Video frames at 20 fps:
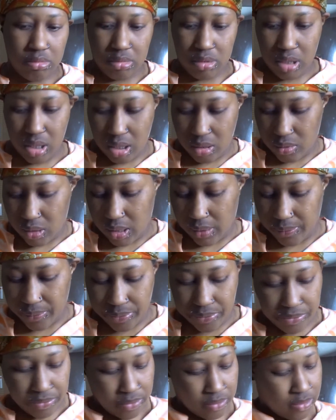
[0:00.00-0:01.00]
Anyway,
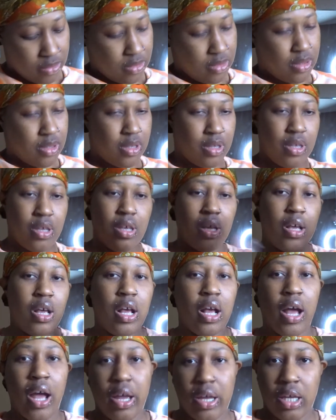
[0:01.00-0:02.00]

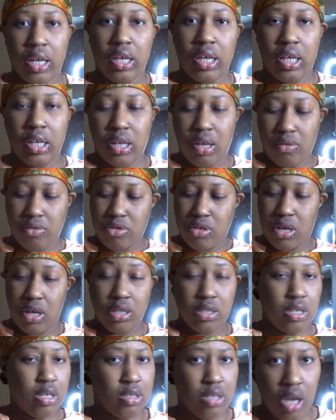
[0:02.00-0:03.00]
I keep getting off track.
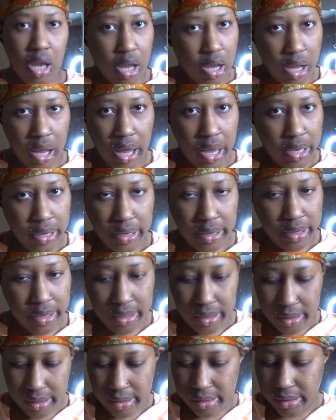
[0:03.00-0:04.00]
Told y'all I got ADD.